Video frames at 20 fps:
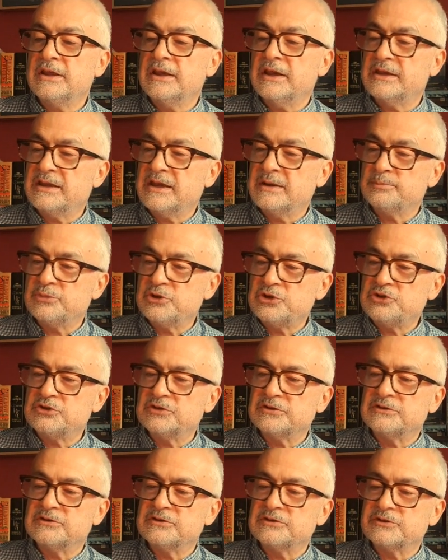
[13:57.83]
and
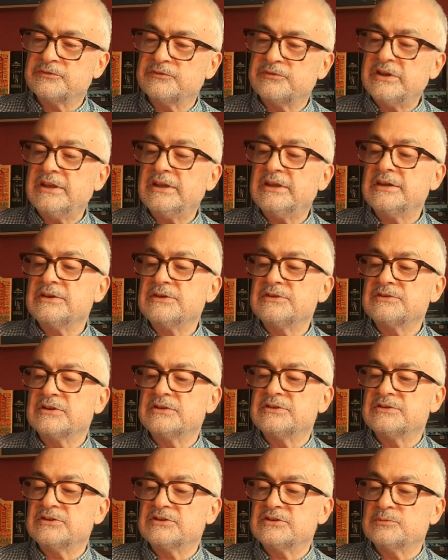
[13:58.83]
ambitions, fears
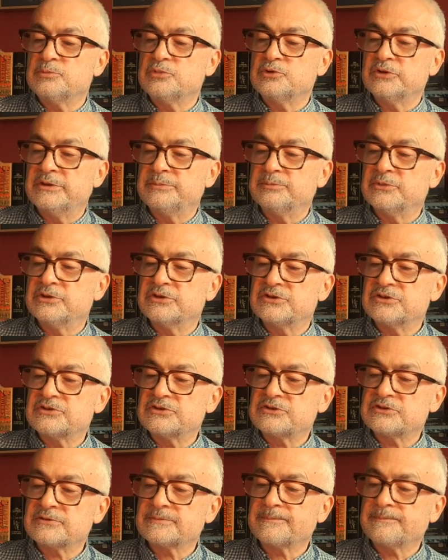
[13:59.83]
and
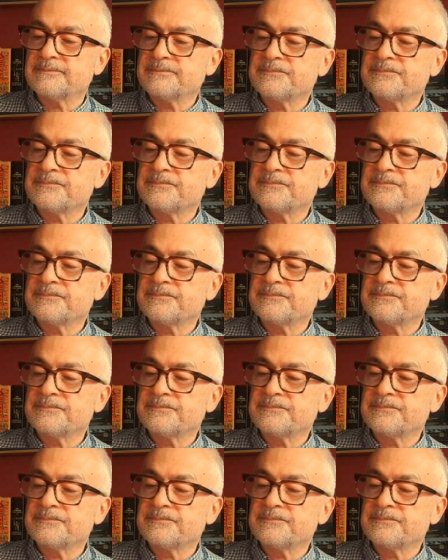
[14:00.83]
disappointments,